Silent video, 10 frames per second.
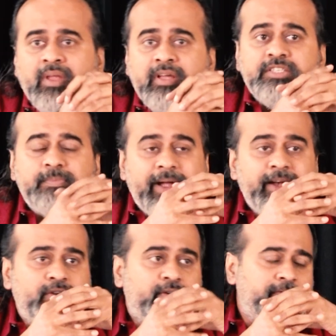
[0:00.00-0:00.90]
in
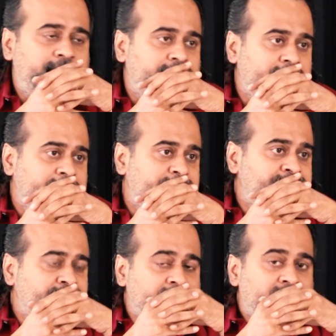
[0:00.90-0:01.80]
spite of
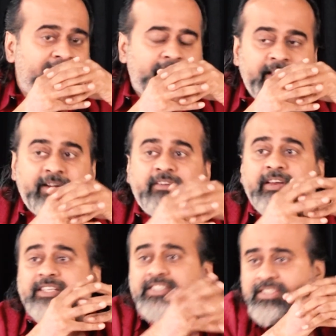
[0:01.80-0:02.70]
that
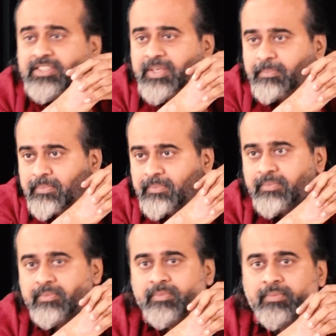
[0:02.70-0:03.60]
relationship,
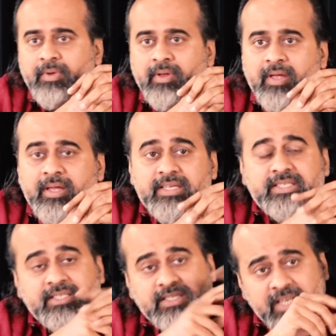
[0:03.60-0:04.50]

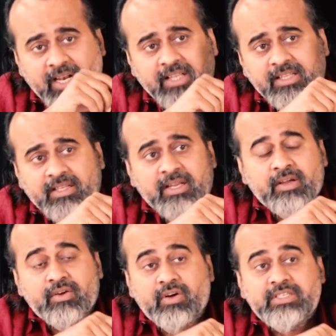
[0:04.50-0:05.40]
still
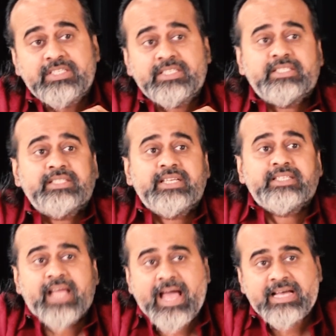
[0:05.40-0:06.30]

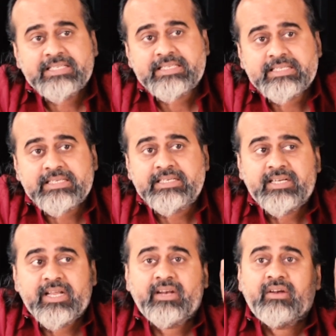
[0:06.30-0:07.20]
consciousness has a
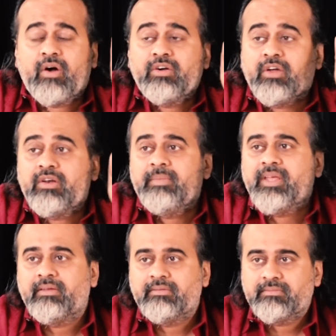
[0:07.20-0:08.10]
certain autonomy.